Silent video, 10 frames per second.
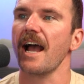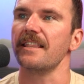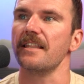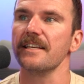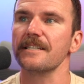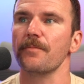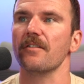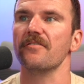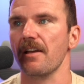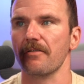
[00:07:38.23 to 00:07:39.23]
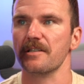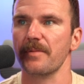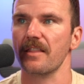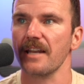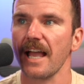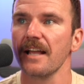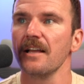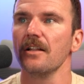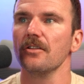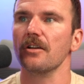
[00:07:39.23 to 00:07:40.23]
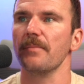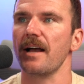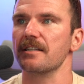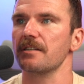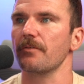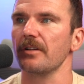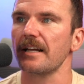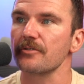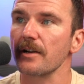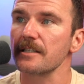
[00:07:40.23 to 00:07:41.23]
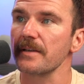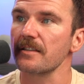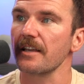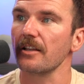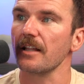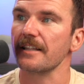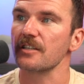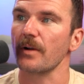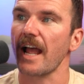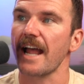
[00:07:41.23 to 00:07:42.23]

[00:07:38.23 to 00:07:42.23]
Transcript: And then this part, fave recipe of the day, looking back at some of our latest recipes. I think you like this one.